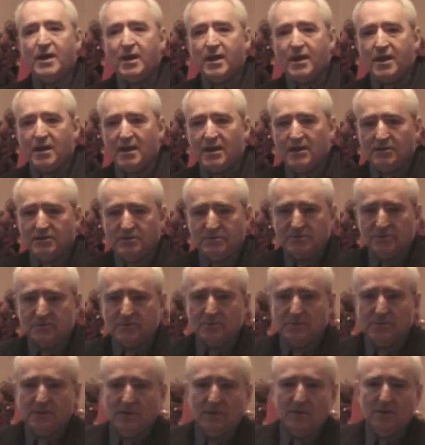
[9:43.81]
hand
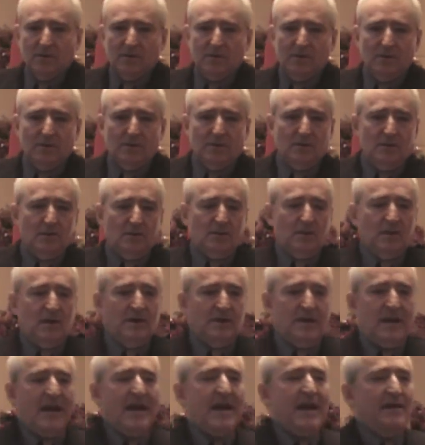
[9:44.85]

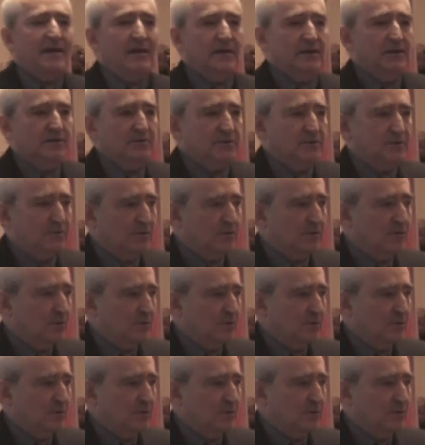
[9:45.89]
an addict